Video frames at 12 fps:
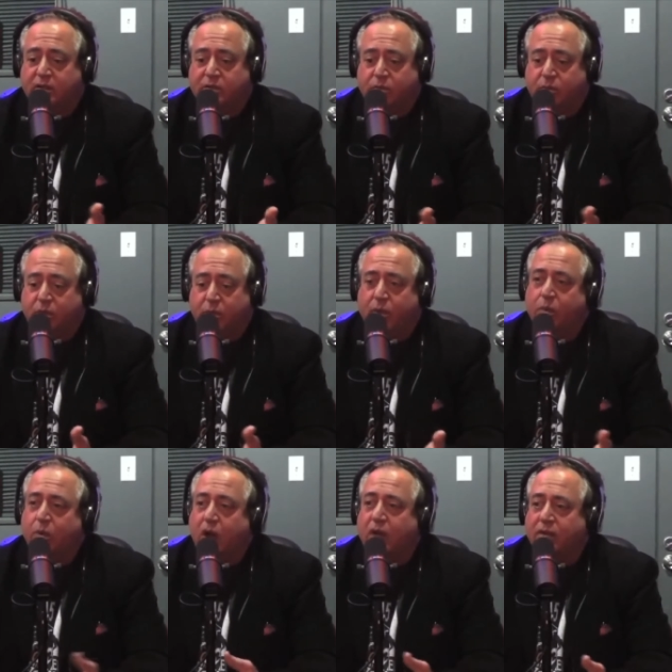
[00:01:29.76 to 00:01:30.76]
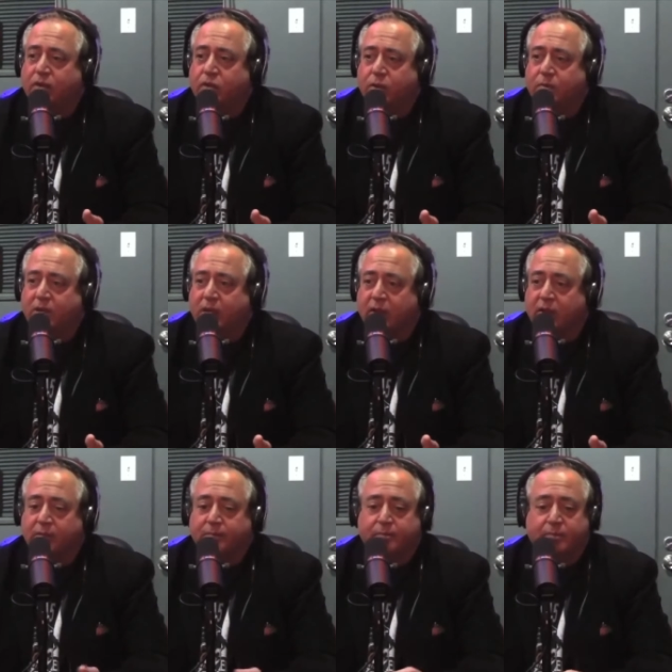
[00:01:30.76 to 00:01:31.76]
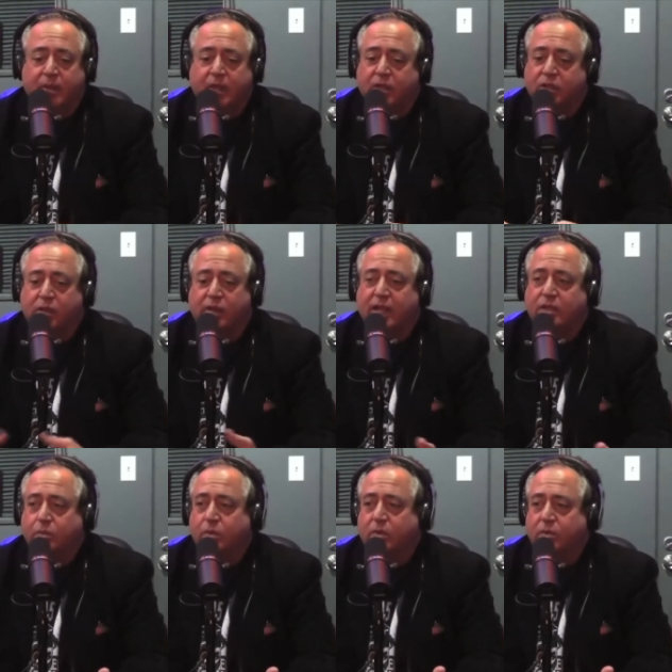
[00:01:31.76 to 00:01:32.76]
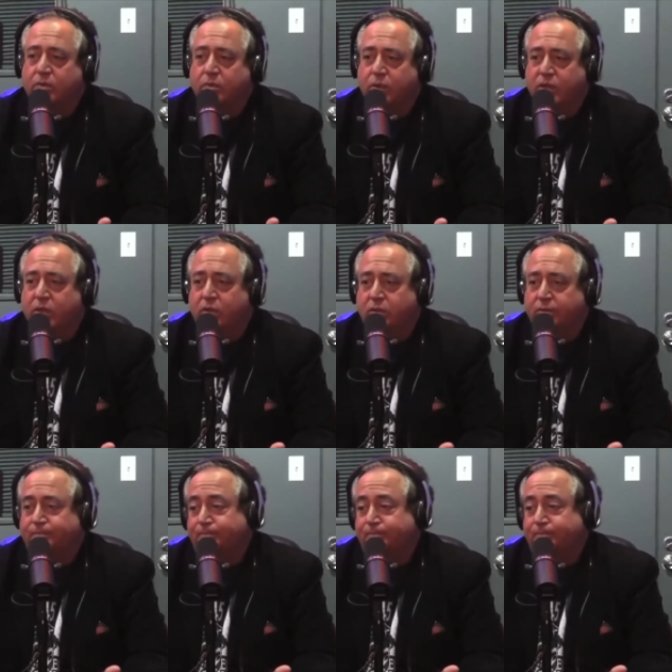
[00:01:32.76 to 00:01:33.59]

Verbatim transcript: when we were on the trip together. So that's what we told.